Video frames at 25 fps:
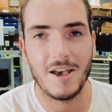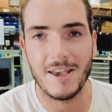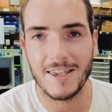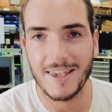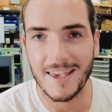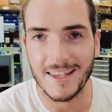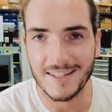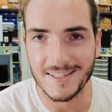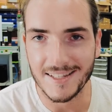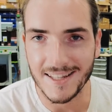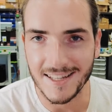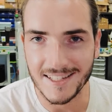
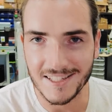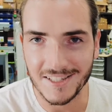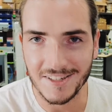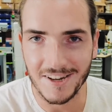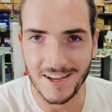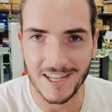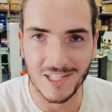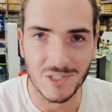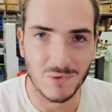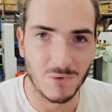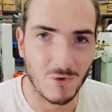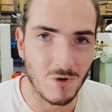Okay, so that's
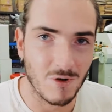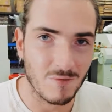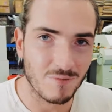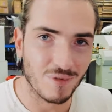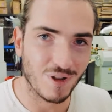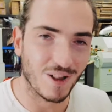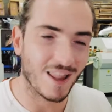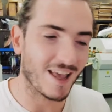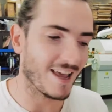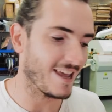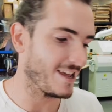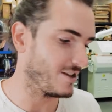nice. We were
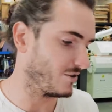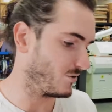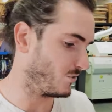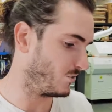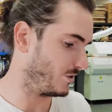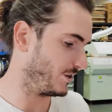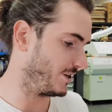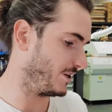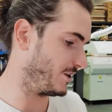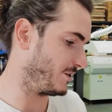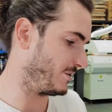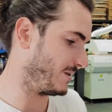playing
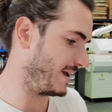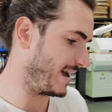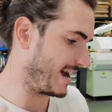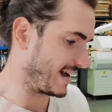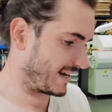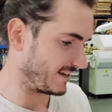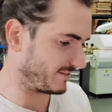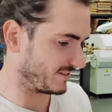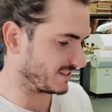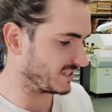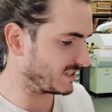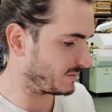audio
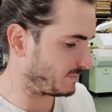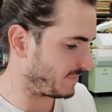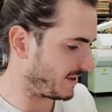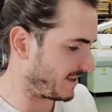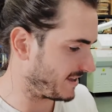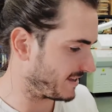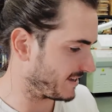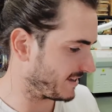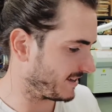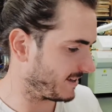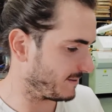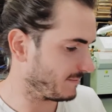out of a
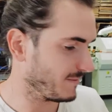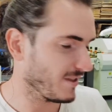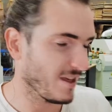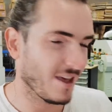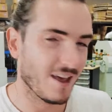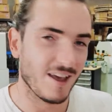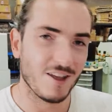speaker,